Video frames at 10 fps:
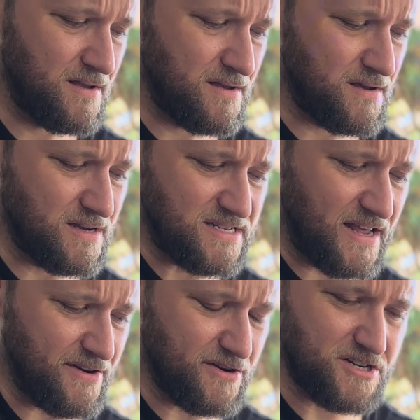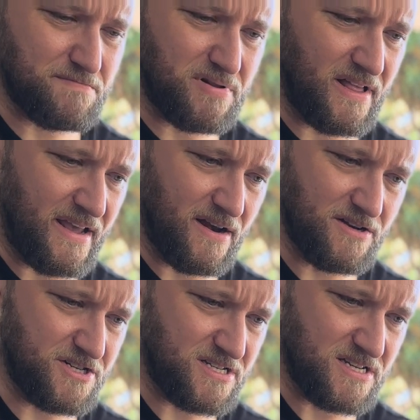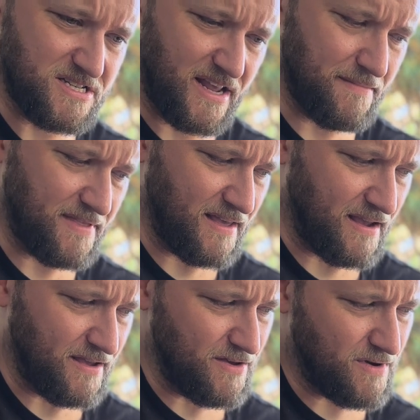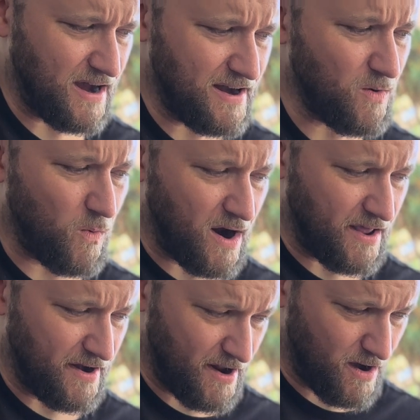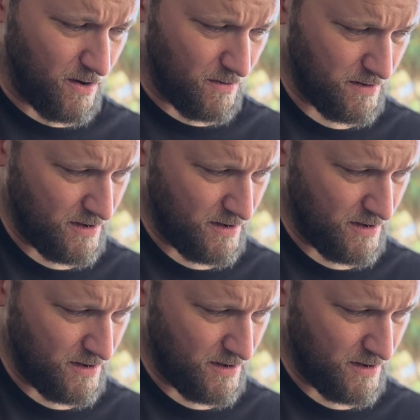because then you're just playing just the same thing. You kind of want to know